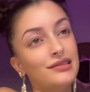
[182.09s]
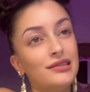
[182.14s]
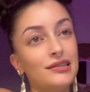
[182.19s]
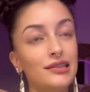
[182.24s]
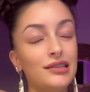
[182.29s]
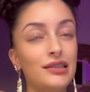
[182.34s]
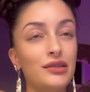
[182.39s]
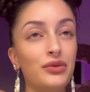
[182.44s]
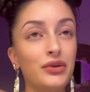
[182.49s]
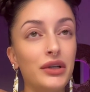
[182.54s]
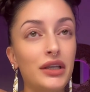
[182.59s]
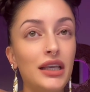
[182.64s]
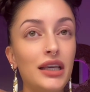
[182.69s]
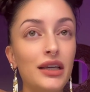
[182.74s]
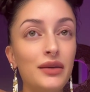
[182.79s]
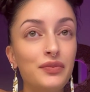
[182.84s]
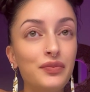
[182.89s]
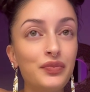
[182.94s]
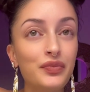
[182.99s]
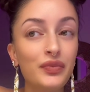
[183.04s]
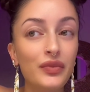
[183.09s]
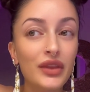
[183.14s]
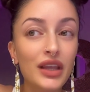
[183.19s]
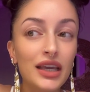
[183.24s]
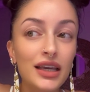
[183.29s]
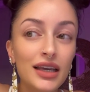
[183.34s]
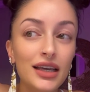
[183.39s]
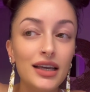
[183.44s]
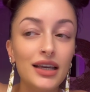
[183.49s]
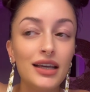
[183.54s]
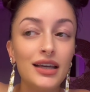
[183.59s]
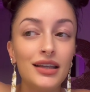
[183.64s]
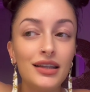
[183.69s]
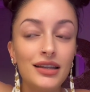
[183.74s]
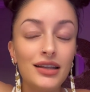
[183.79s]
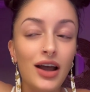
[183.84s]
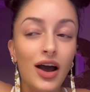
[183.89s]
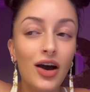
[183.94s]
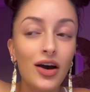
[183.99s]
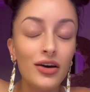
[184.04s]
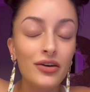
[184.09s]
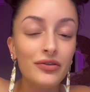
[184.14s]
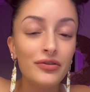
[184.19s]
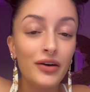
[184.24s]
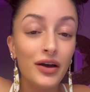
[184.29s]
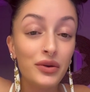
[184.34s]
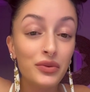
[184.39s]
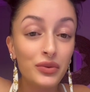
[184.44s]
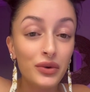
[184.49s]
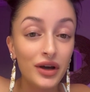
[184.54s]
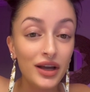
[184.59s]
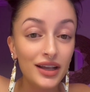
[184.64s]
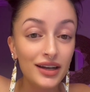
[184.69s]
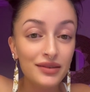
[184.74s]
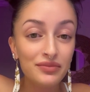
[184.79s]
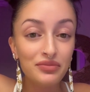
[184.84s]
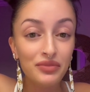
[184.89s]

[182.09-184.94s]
it's really not a fun one.